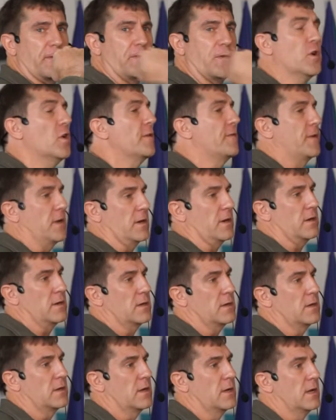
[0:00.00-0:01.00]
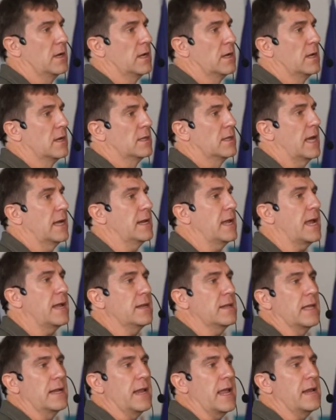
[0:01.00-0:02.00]
fervor than,
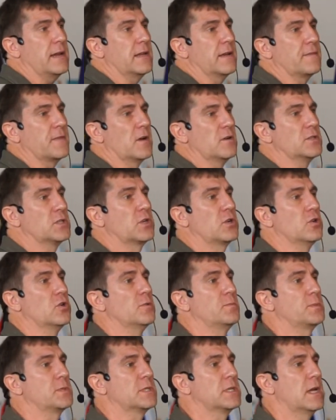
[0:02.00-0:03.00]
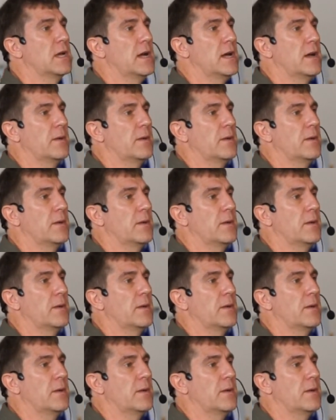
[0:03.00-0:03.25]
in, than any of those groups.